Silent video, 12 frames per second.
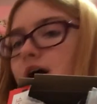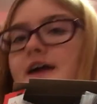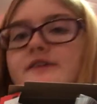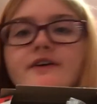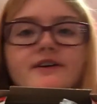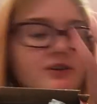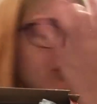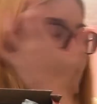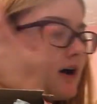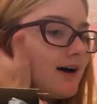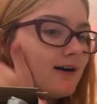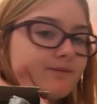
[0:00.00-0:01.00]
Anyways,
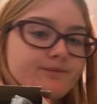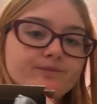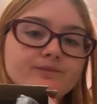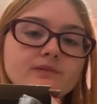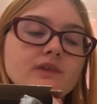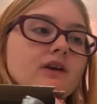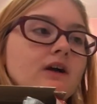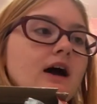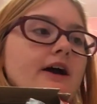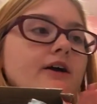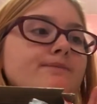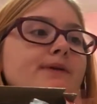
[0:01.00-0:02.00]
um,
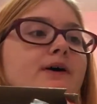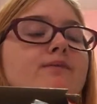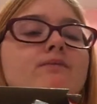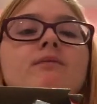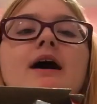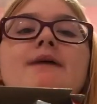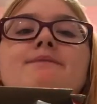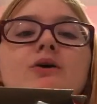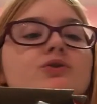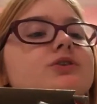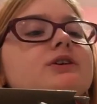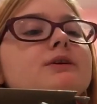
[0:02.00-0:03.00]
I up I
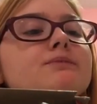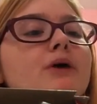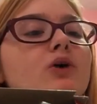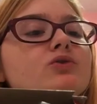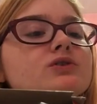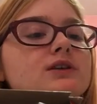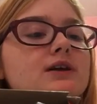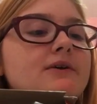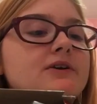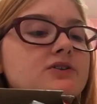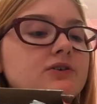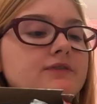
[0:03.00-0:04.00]
posted a post on
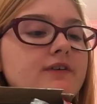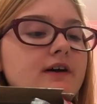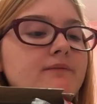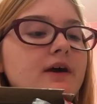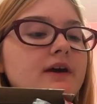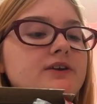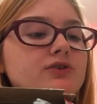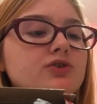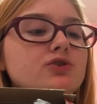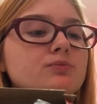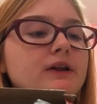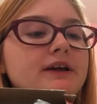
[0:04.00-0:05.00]
my story my
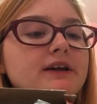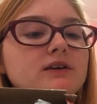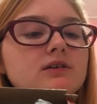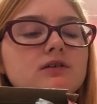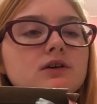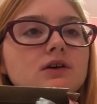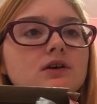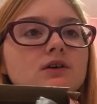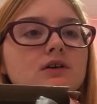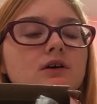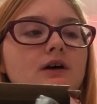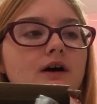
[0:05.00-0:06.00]
YouTube link
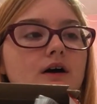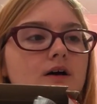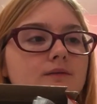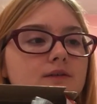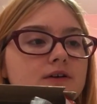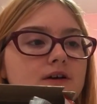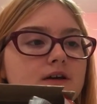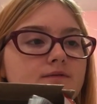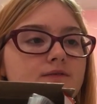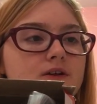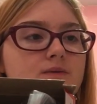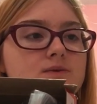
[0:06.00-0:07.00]
um, because
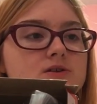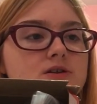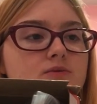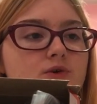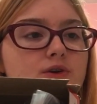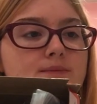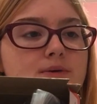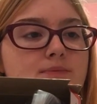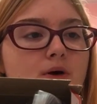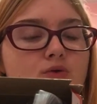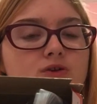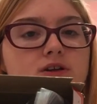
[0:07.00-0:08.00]
for some reason won't let me
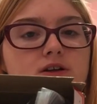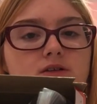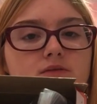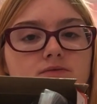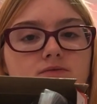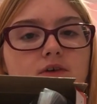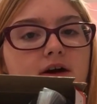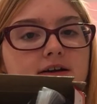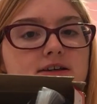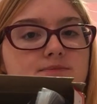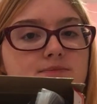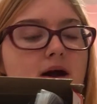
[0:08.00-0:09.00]
post it in, well
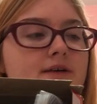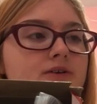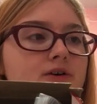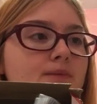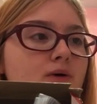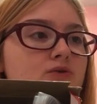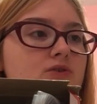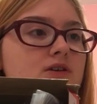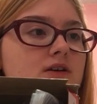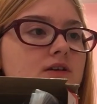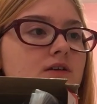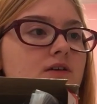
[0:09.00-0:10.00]
actually probably could have
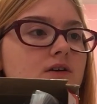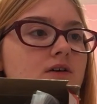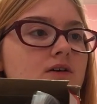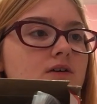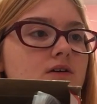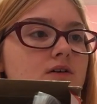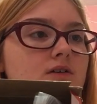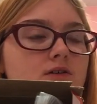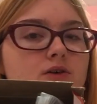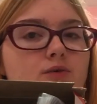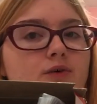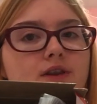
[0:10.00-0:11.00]
posted it.
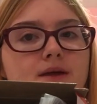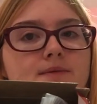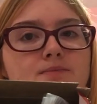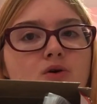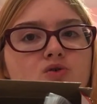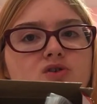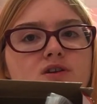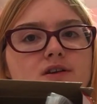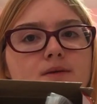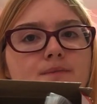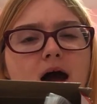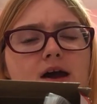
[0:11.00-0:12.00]
No, wouldn't let me post in
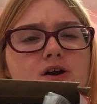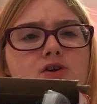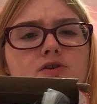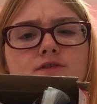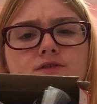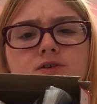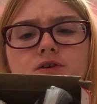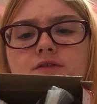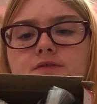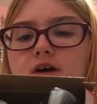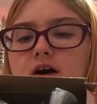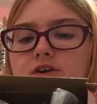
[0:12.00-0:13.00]
the bio of
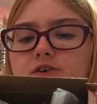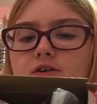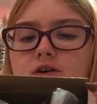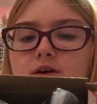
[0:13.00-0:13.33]
Storyfire.